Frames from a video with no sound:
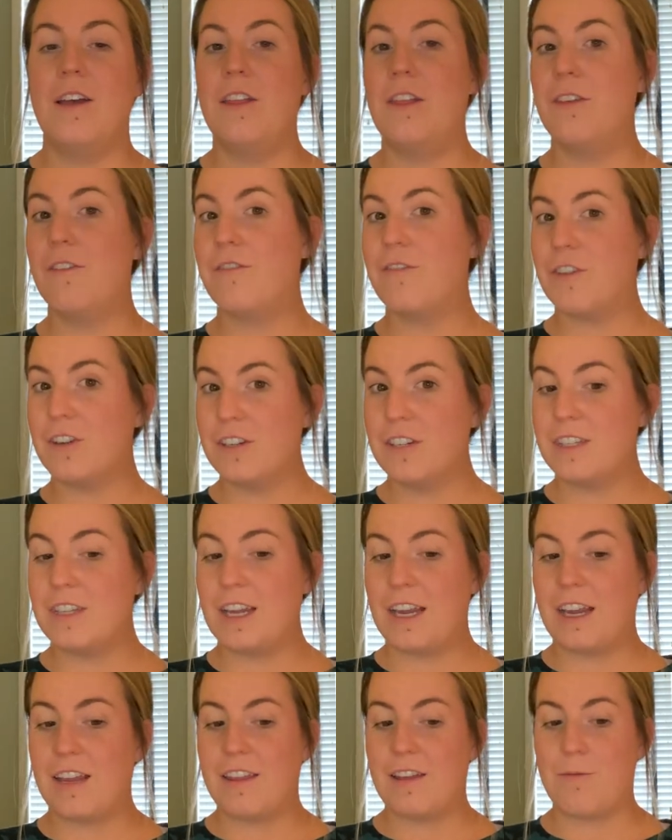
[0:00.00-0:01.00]
The first
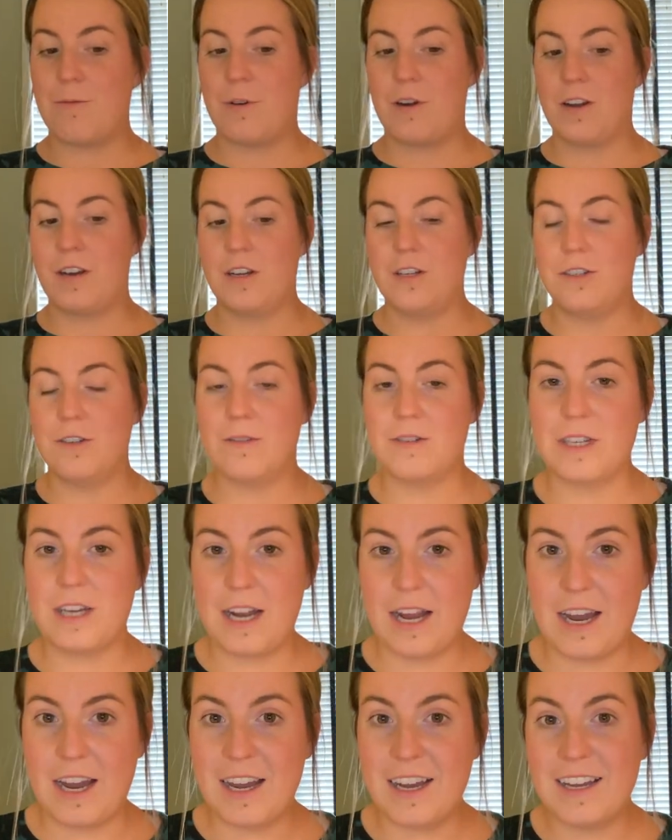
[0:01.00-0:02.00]
thing that we're gonna do
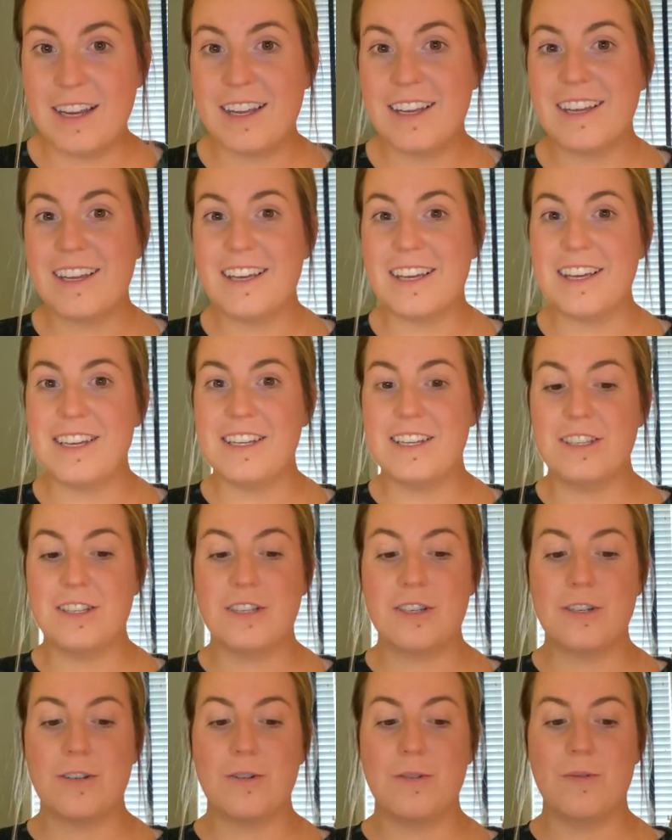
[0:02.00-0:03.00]
today is
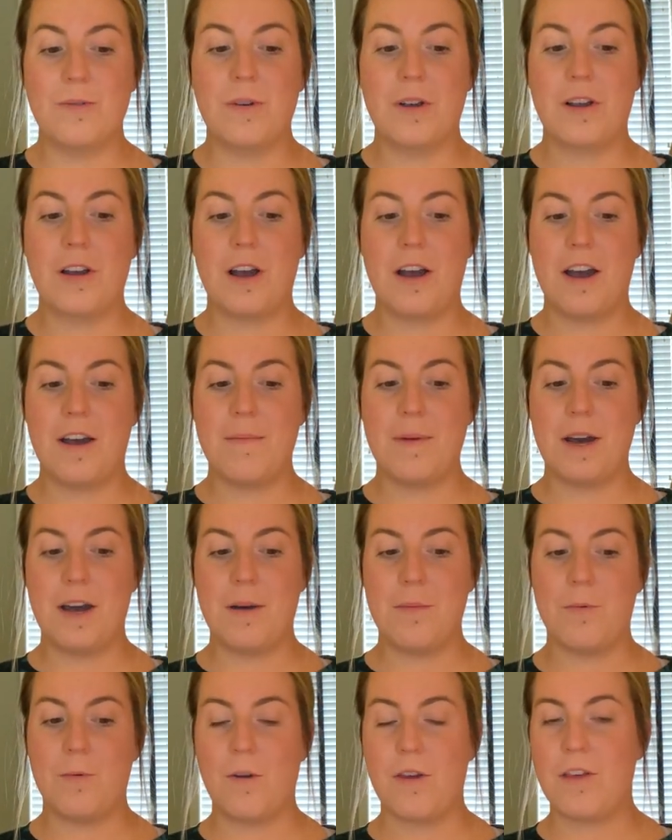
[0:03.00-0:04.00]
to come
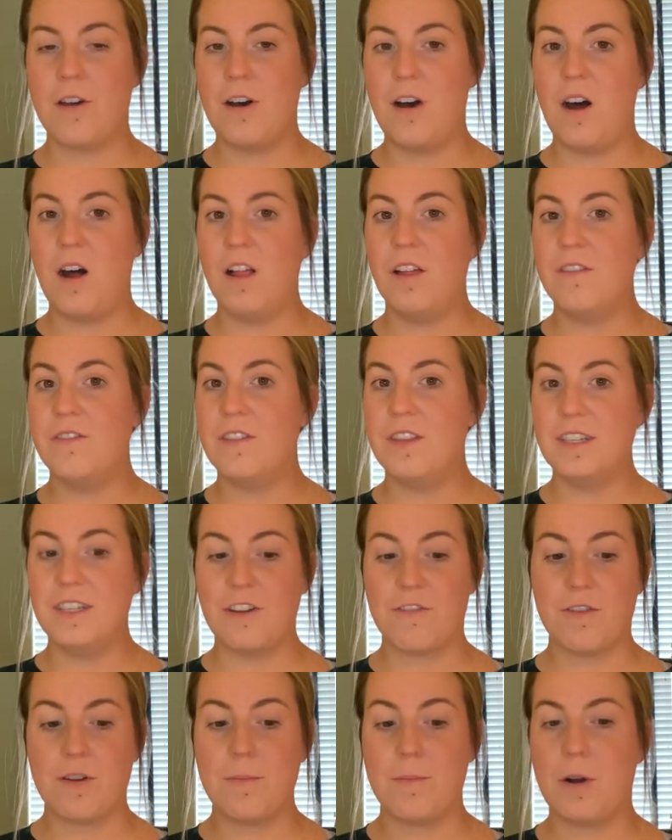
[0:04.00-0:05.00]
up with all of the
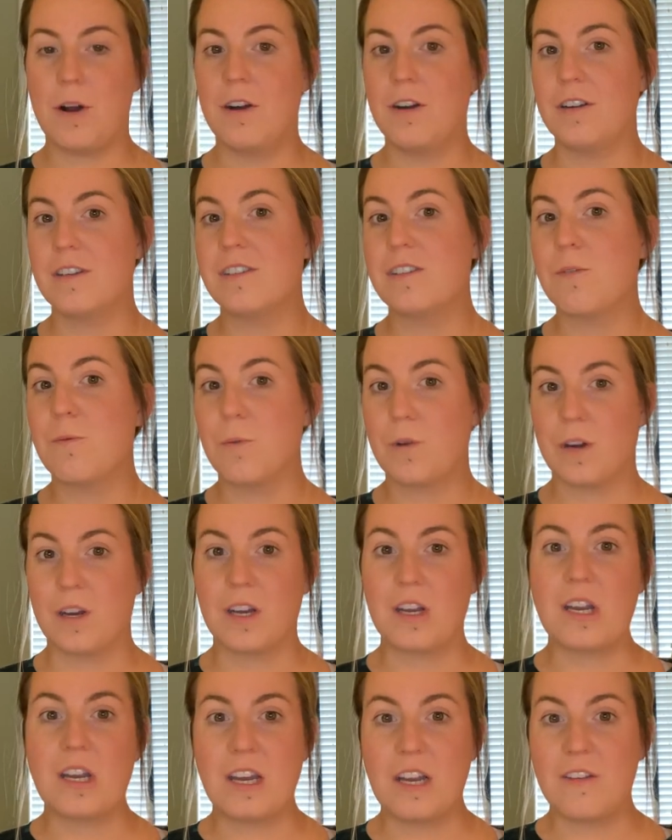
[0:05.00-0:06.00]
different parts that we're
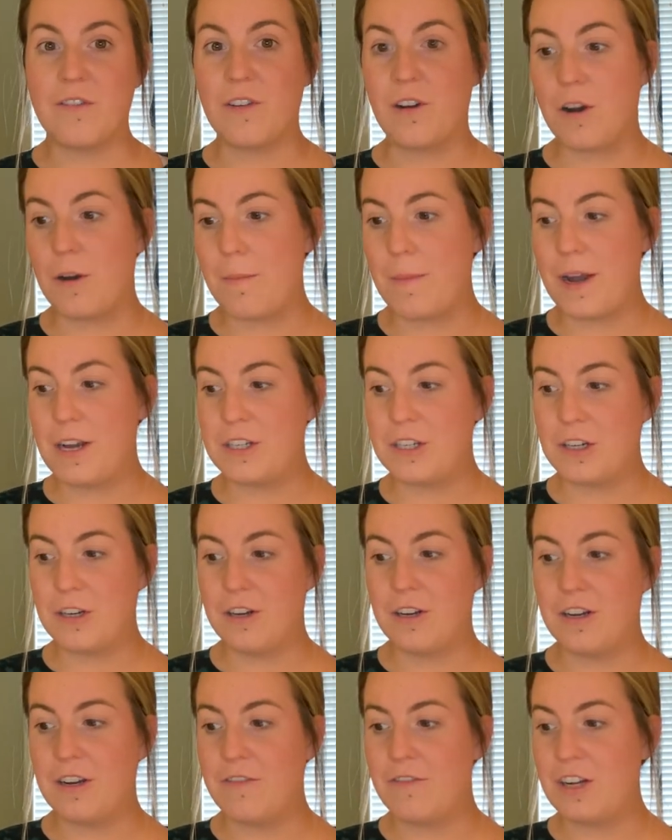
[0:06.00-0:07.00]
gonna need for our
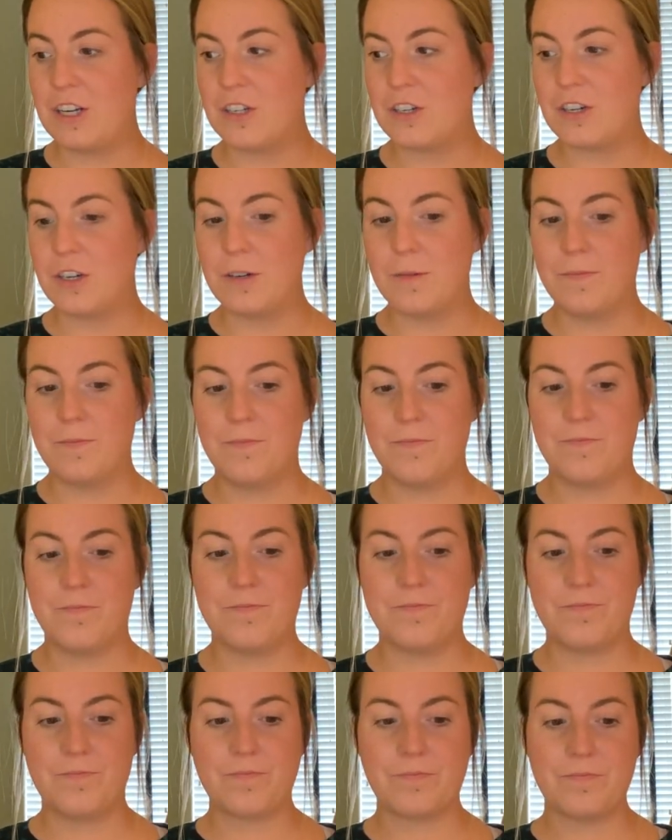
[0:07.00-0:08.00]
imaginary adventure.
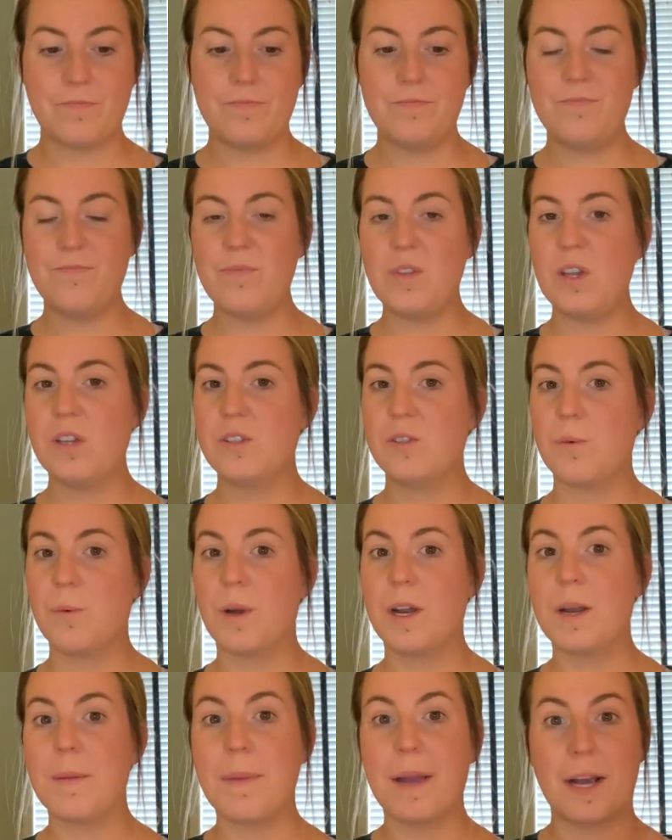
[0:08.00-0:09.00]
So we're
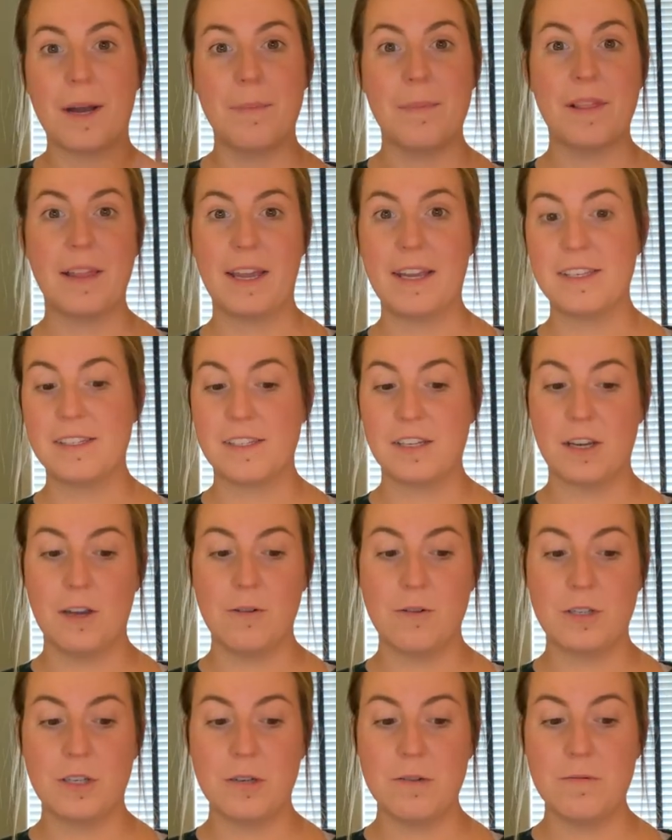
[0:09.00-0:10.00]
gonna pick a place to go
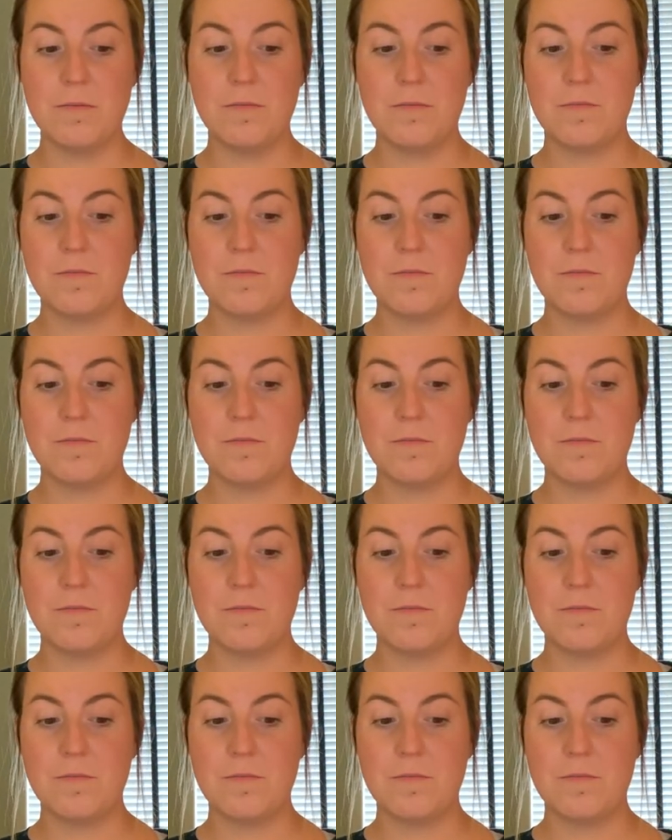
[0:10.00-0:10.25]
to.